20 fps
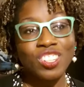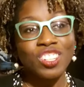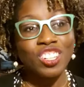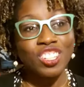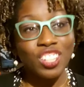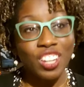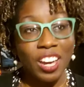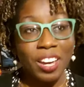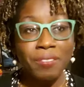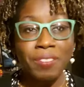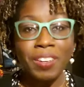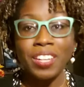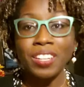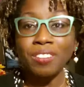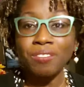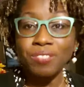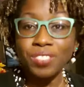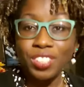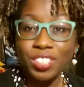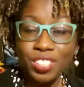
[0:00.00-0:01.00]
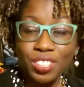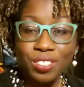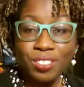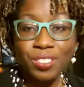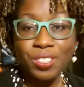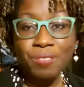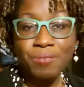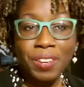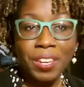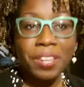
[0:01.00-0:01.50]
you know, I make them for you,
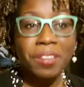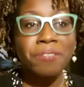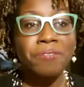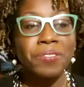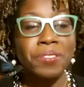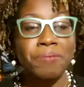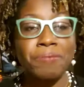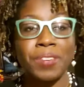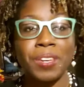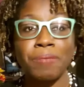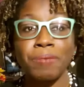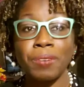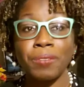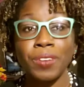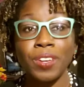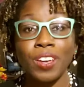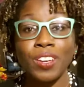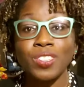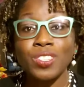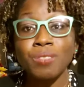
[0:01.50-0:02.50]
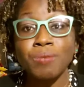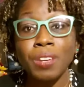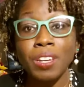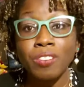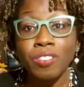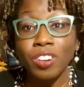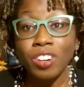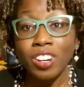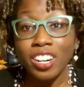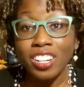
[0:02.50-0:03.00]
you make them for me, but we also
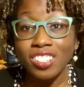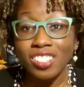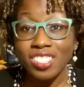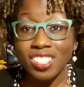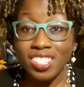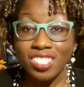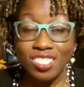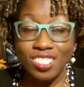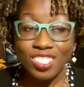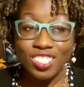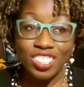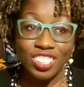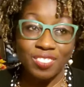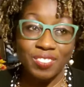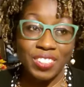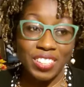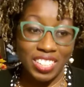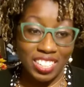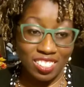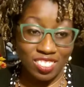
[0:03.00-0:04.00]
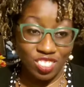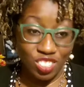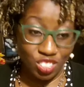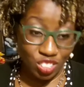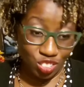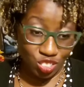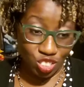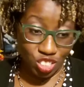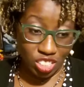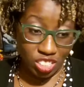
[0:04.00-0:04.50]
make them for our sister because, you
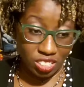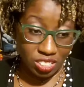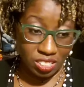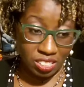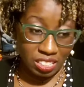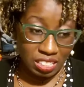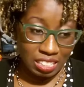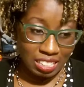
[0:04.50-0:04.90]
know, she's